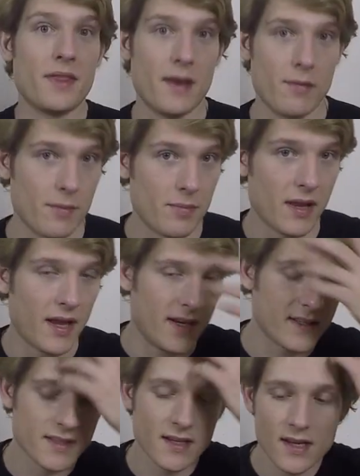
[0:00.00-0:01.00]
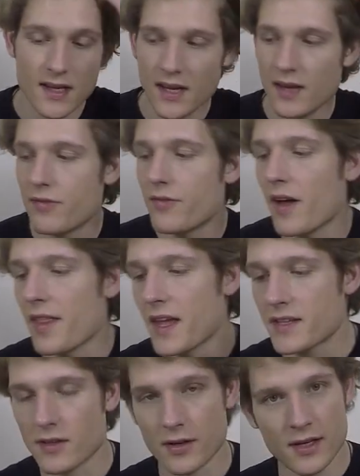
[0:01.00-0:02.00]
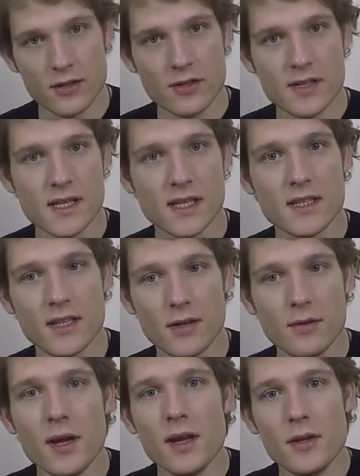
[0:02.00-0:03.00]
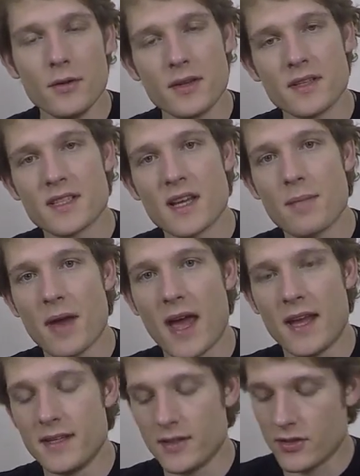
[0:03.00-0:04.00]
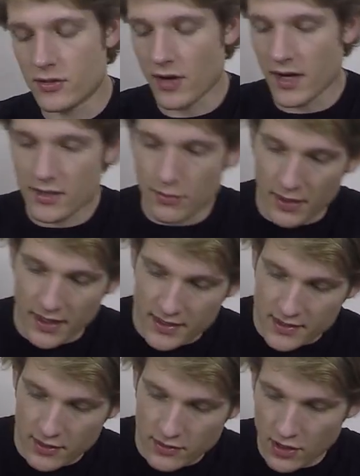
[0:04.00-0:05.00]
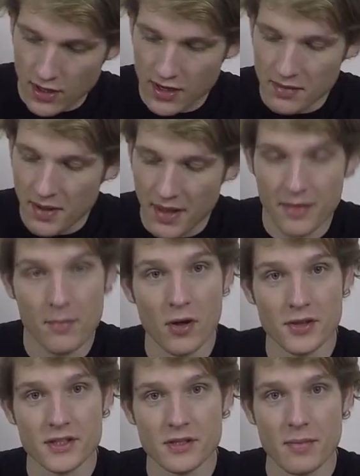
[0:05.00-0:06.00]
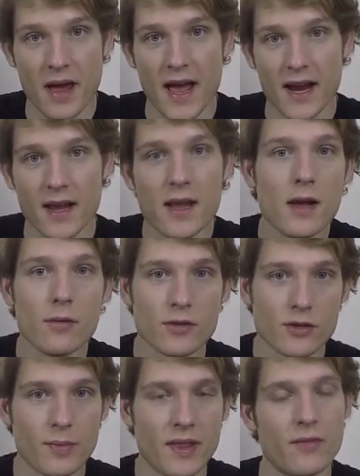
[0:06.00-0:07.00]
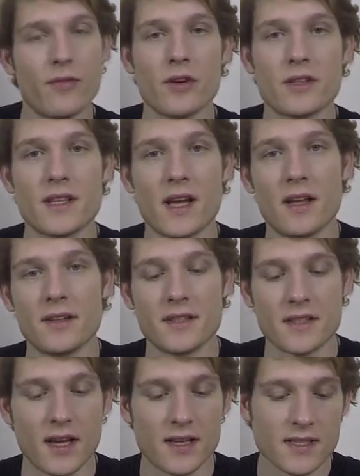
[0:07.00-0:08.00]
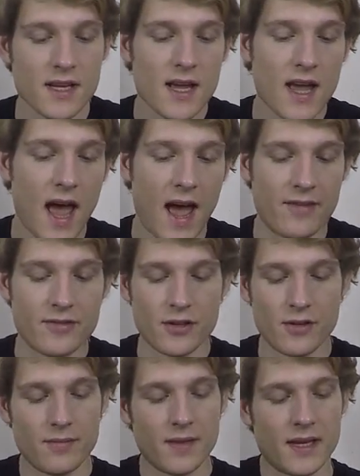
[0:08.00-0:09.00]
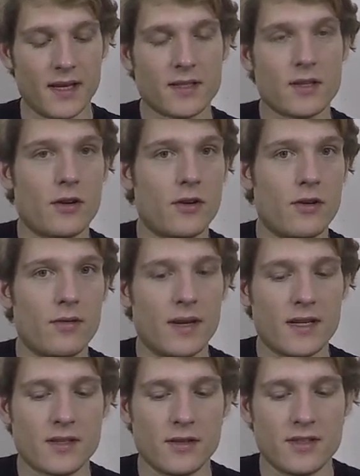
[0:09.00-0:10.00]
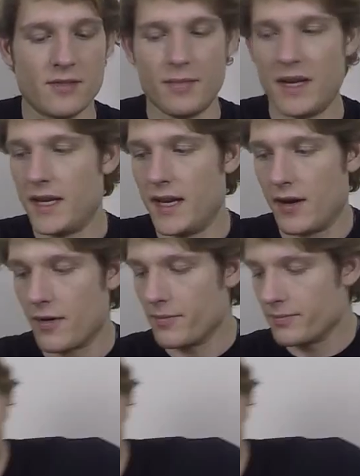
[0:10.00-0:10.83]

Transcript: they replace. If that's not interesting to you, you can skip ahead straight to when I start talking about the Monster Pack, which will be the first thing I'll discuss after the Kickstarter exclusive bit here.